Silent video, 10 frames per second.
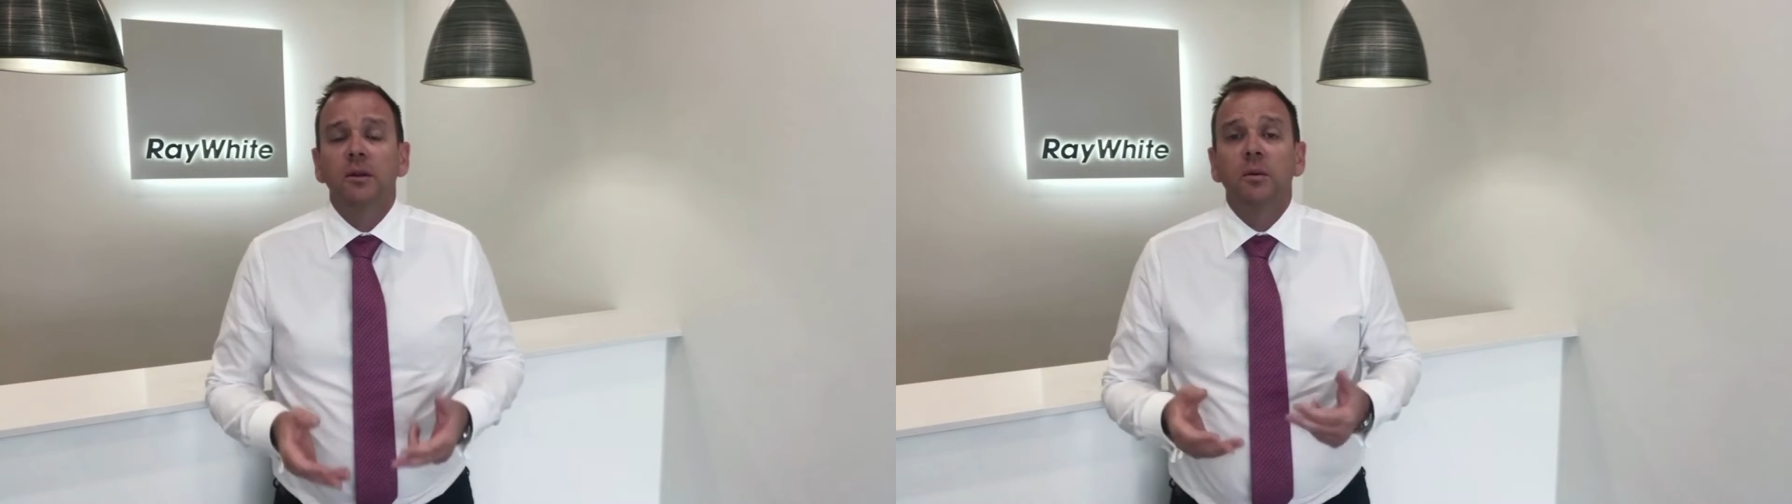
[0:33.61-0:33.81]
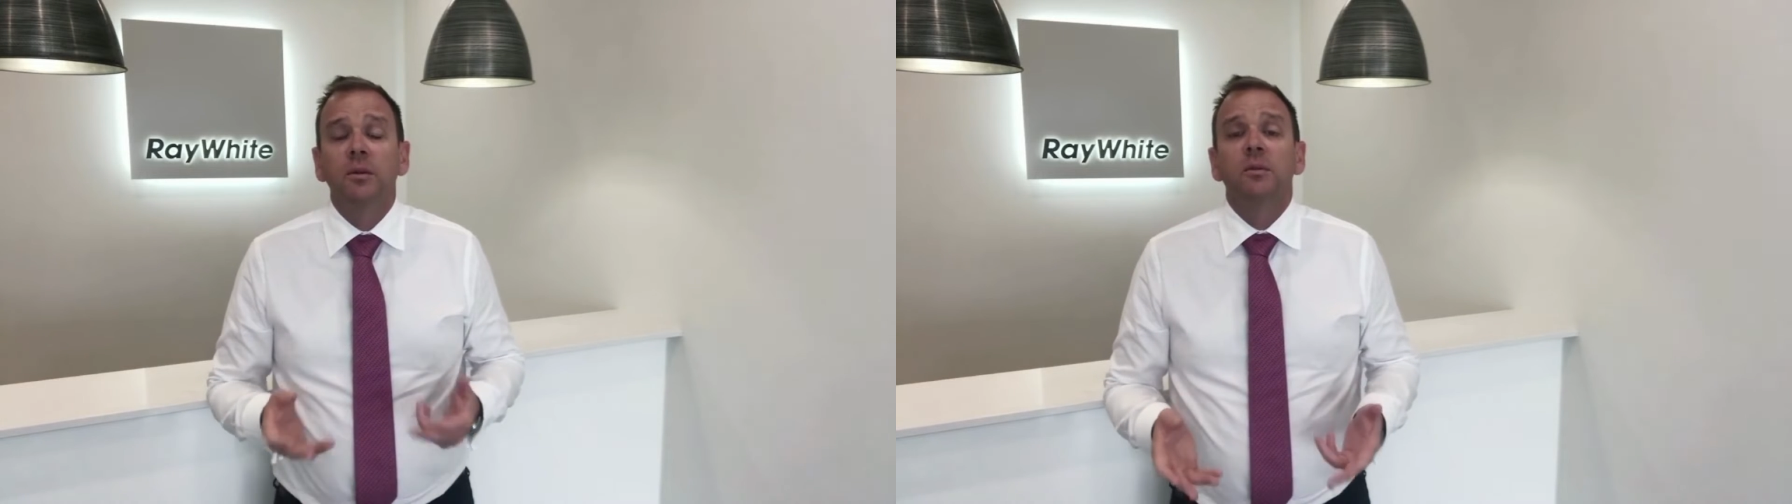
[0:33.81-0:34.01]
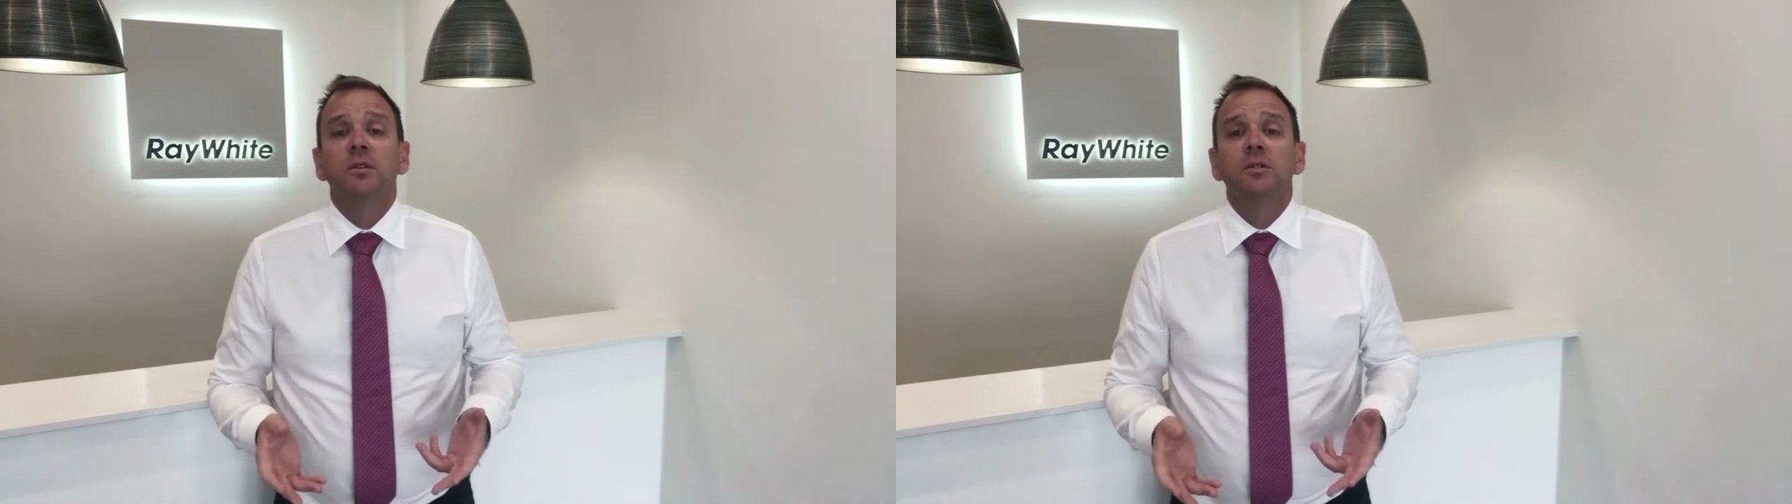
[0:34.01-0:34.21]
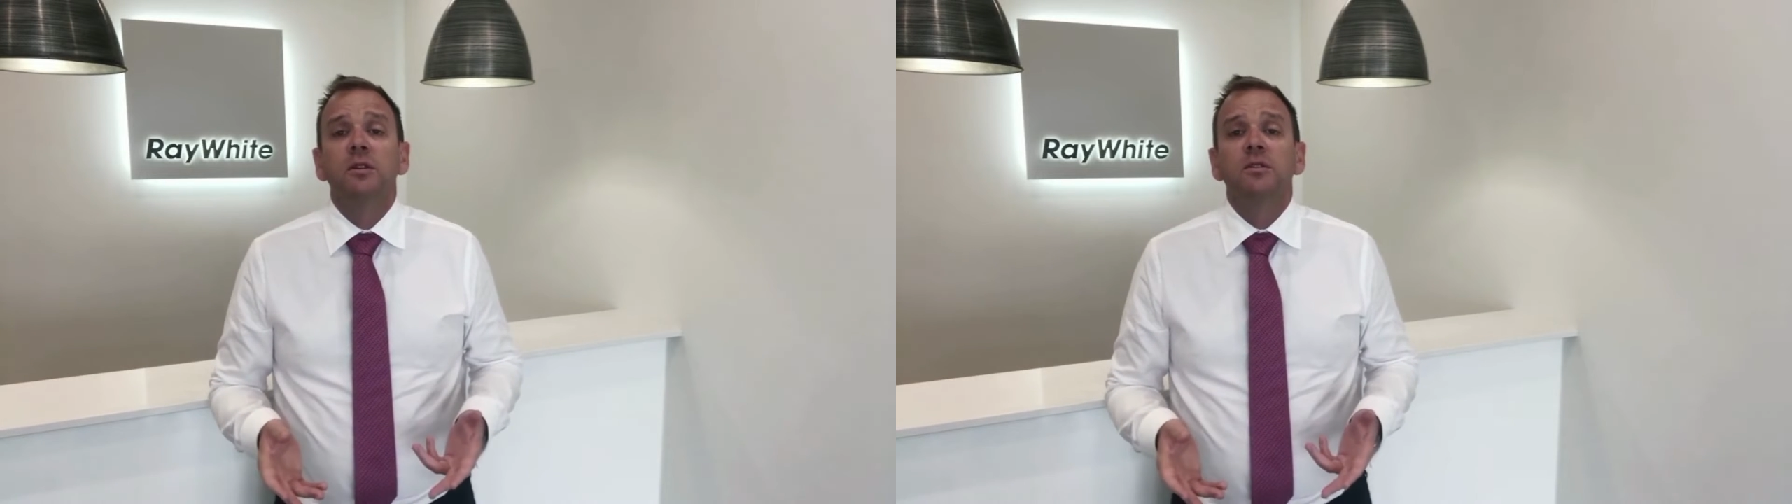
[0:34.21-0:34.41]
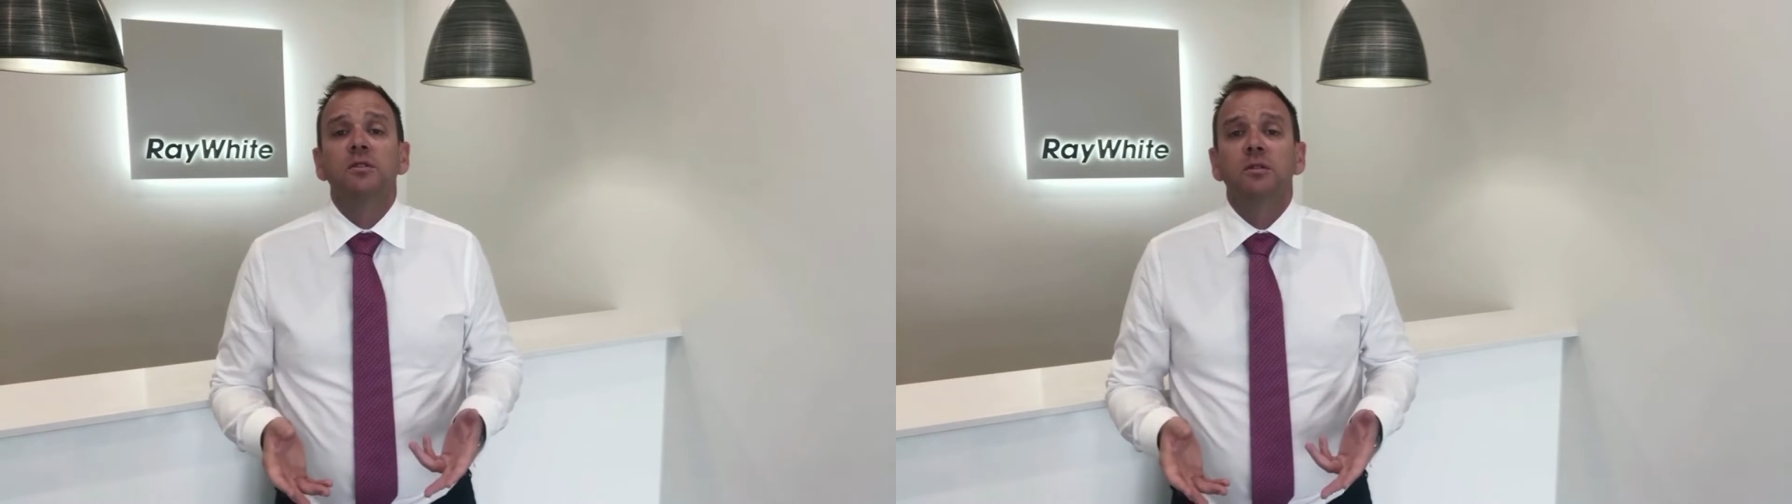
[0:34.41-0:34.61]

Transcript: that with a return to